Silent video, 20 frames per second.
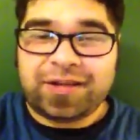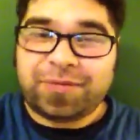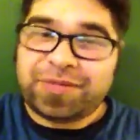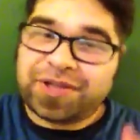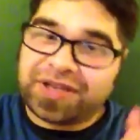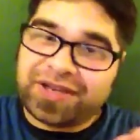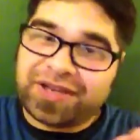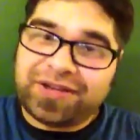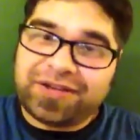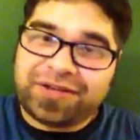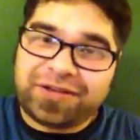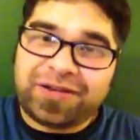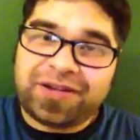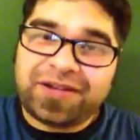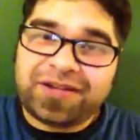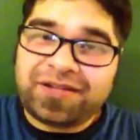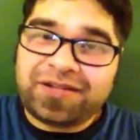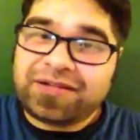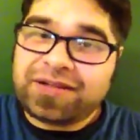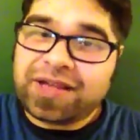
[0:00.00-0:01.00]
But you
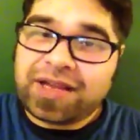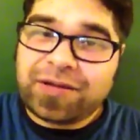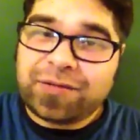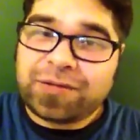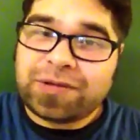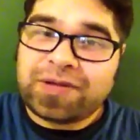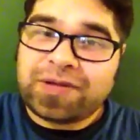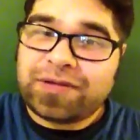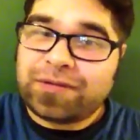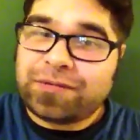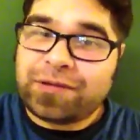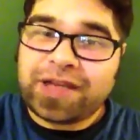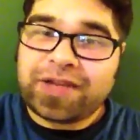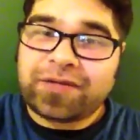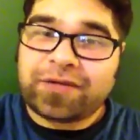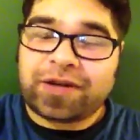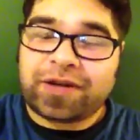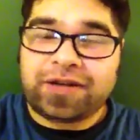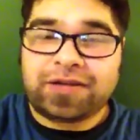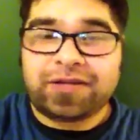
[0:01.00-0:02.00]
didn't look like you were lifting weights
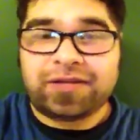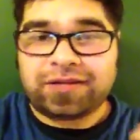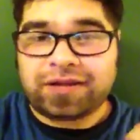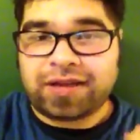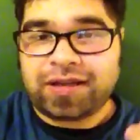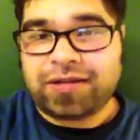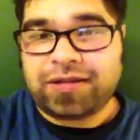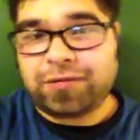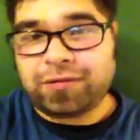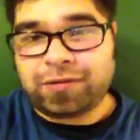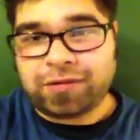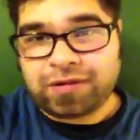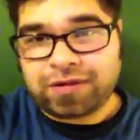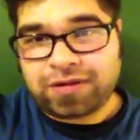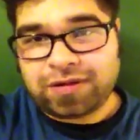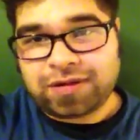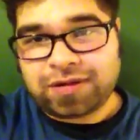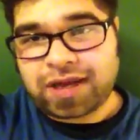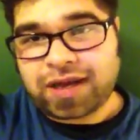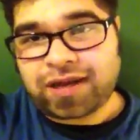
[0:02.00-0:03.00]
funny. You looked like you were
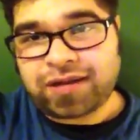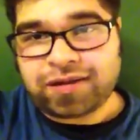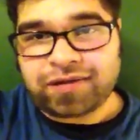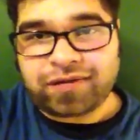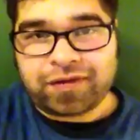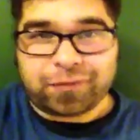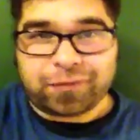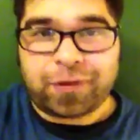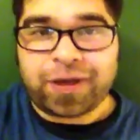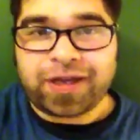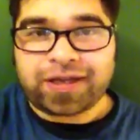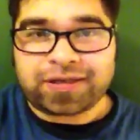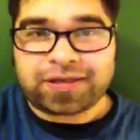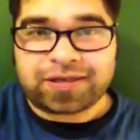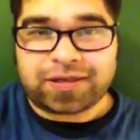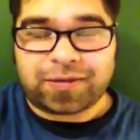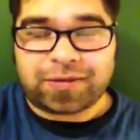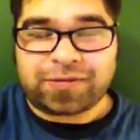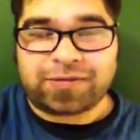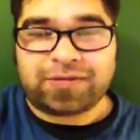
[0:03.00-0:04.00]
kind of lifting weights,
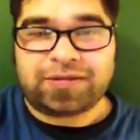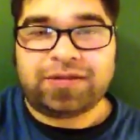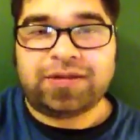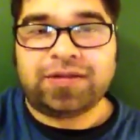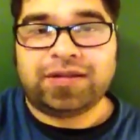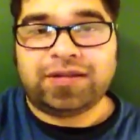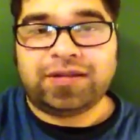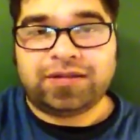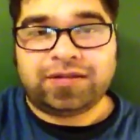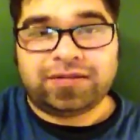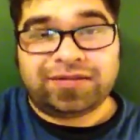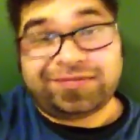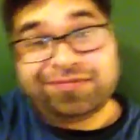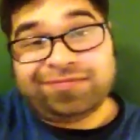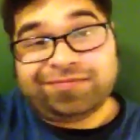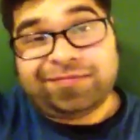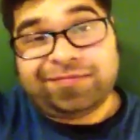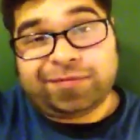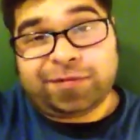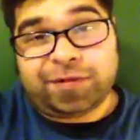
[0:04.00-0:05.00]
so
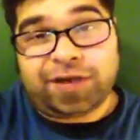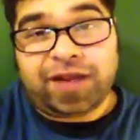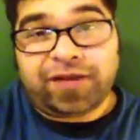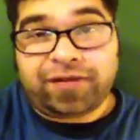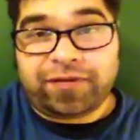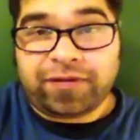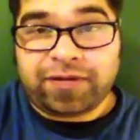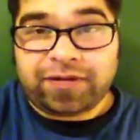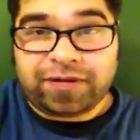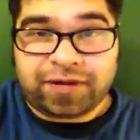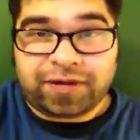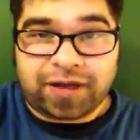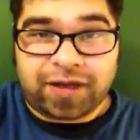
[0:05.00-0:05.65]
whatever.